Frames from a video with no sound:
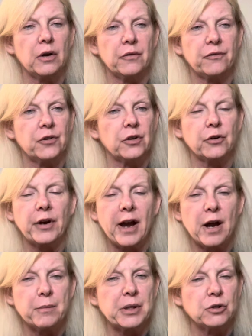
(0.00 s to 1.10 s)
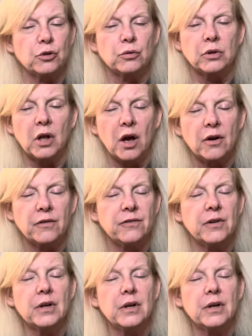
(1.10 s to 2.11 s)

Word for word: for your comments, your love,